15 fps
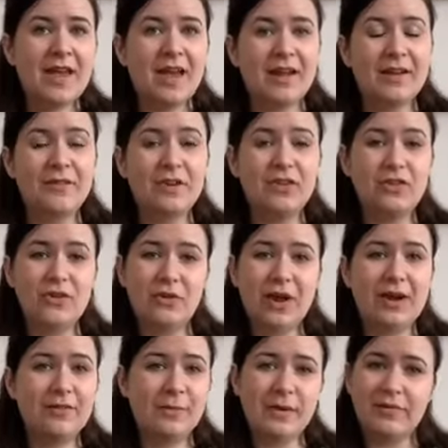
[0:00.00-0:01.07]
And if you do
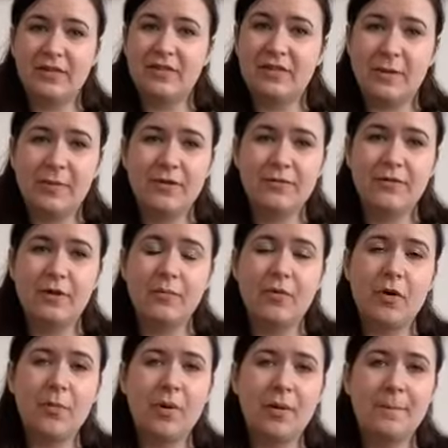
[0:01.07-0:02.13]
have a bit of a stubborn foot
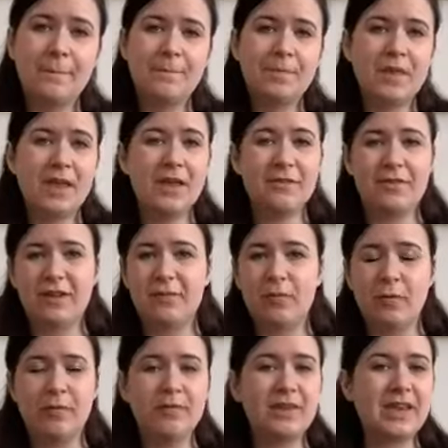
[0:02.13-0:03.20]
problem, if these
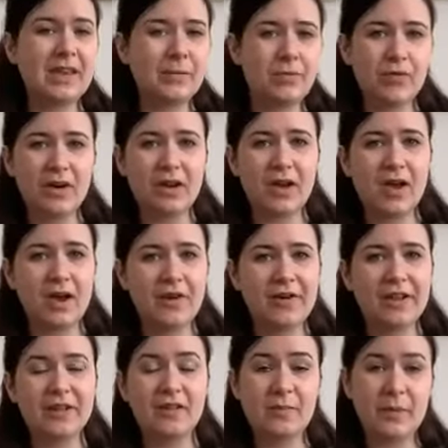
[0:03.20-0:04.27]
problems keep
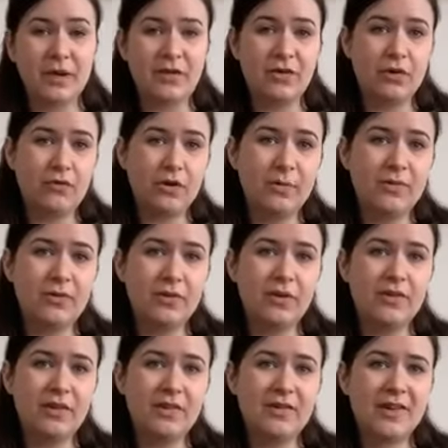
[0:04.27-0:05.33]
reoccurring, then speak to your
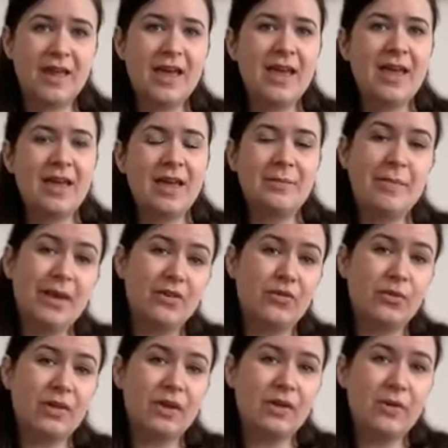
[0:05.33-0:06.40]
rheumatologist and make
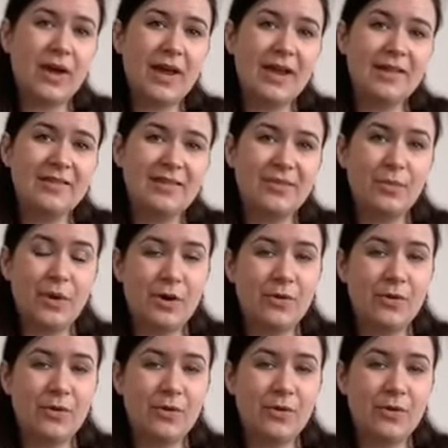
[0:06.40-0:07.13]
sure that your AS is well